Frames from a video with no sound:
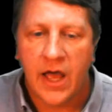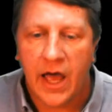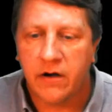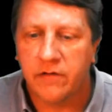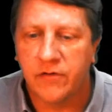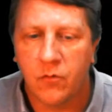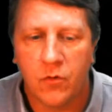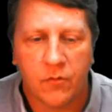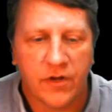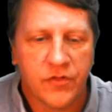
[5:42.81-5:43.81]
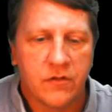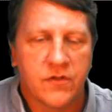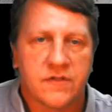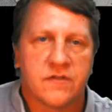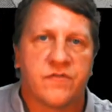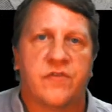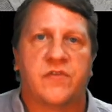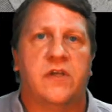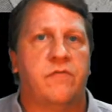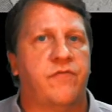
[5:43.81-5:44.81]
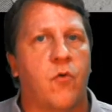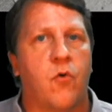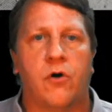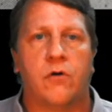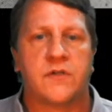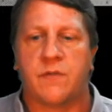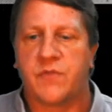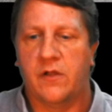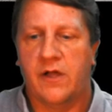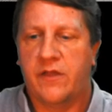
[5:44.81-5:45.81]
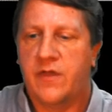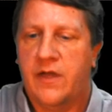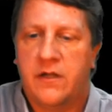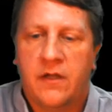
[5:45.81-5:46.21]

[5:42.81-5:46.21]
I don't even know what we're, I think this is 54, something like that,